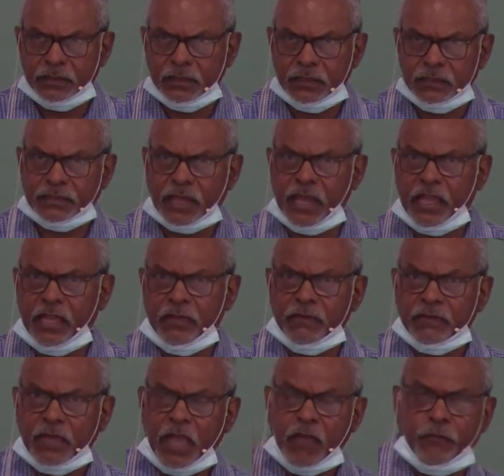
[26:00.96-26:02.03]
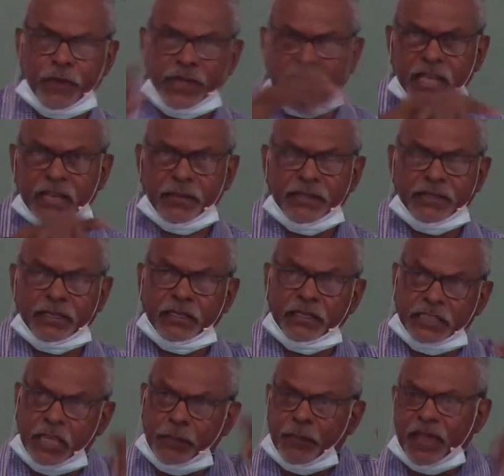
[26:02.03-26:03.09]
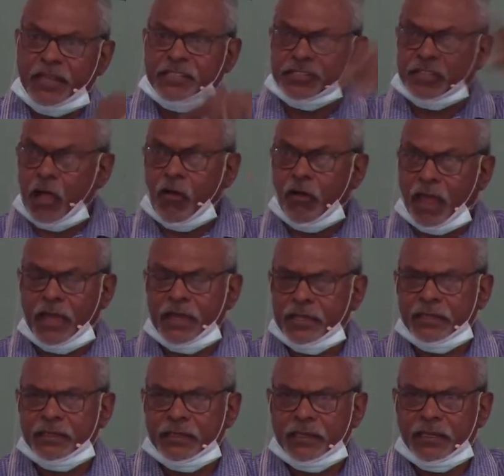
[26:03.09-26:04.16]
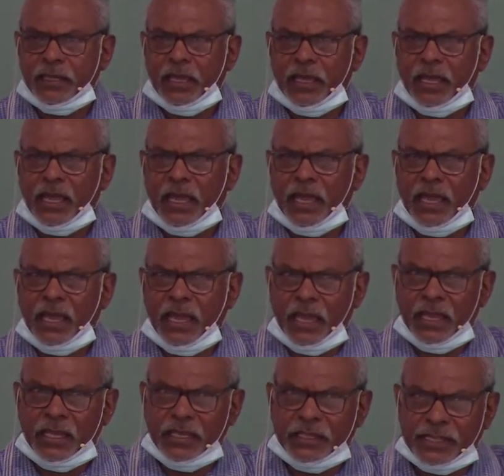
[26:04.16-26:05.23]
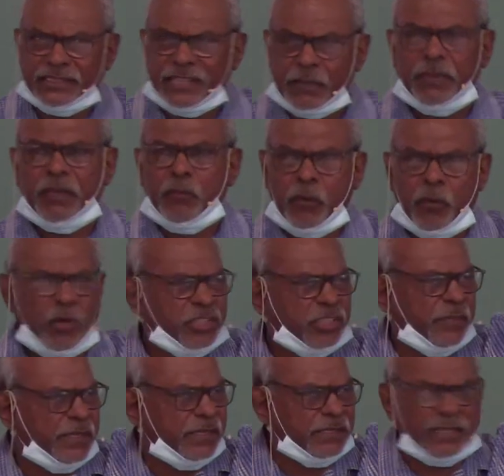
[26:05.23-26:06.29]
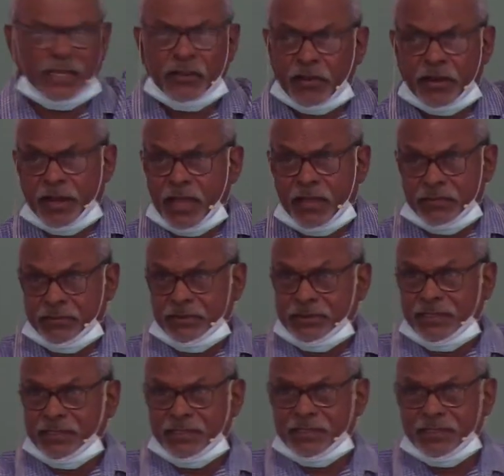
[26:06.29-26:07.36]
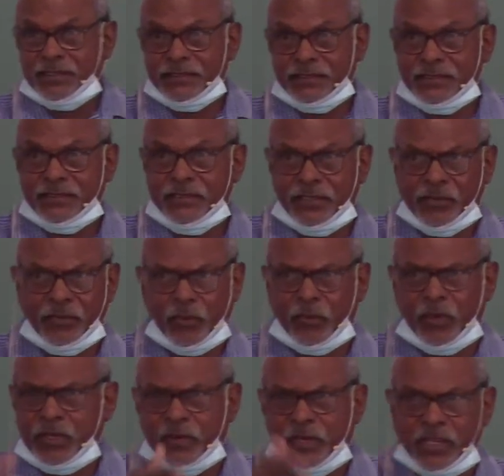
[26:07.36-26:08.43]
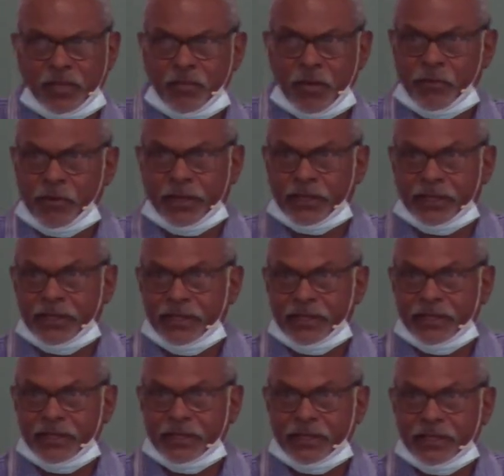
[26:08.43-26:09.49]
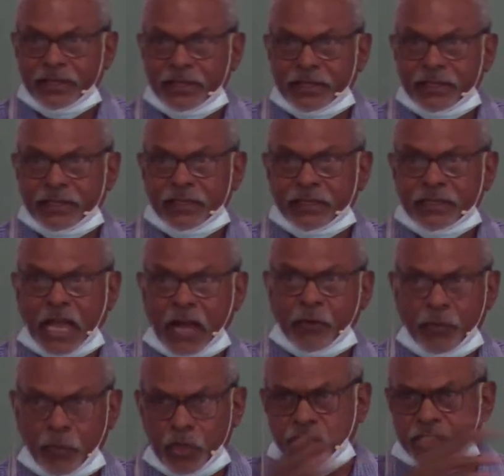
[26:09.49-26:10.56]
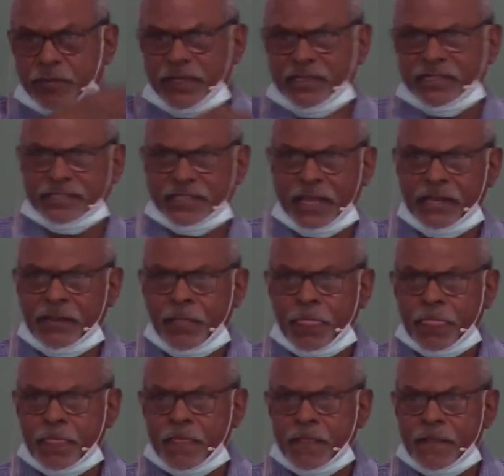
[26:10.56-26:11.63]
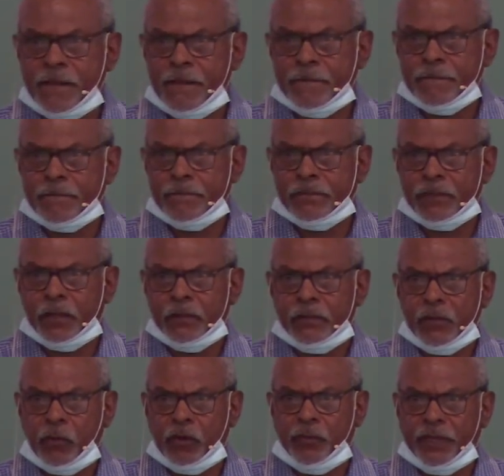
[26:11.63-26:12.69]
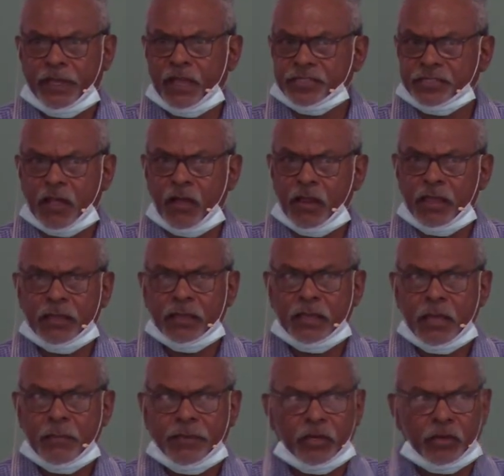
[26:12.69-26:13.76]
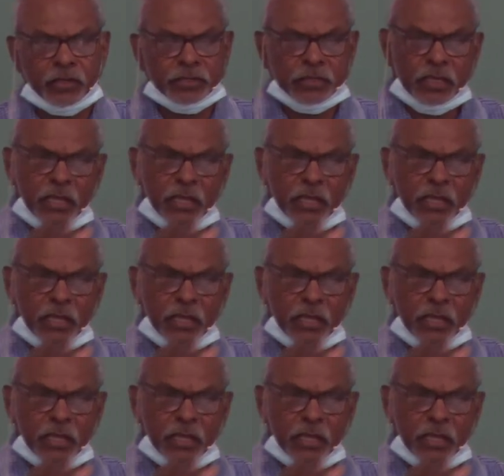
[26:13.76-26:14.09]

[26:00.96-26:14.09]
So if we're going to be keep going solar, does that mean we're worshipping the sun? I don't know. What do you mob reckon? Are we worshipping the sun when we go solar? Because